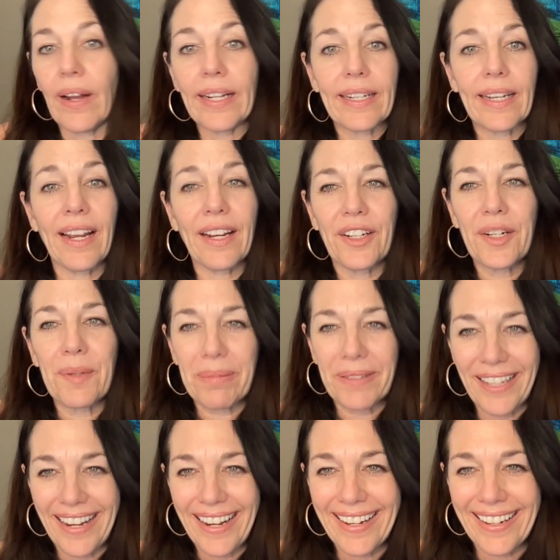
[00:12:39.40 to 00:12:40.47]
get on a
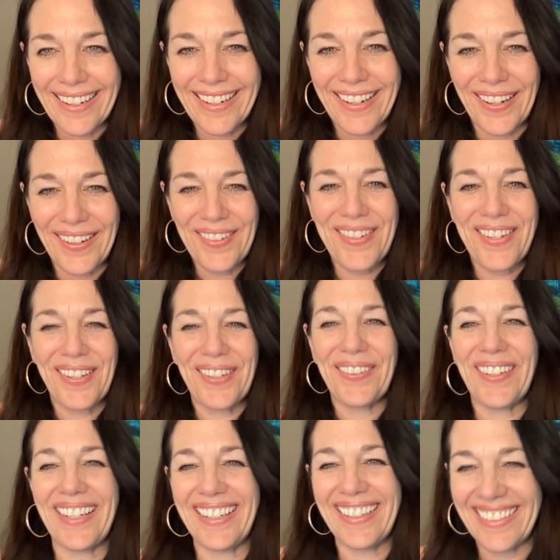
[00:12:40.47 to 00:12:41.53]
plane and go to
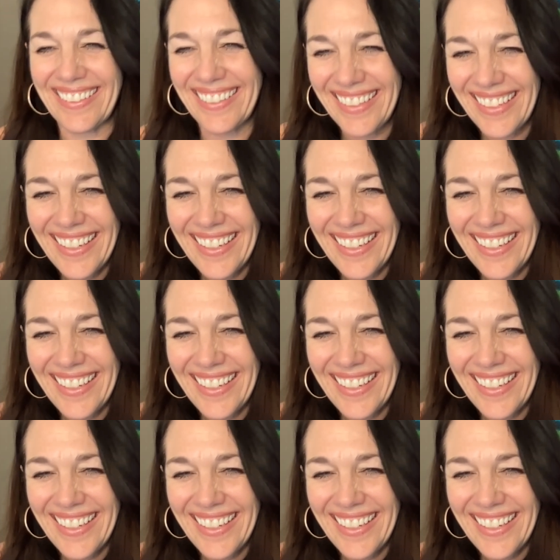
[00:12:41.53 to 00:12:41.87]
a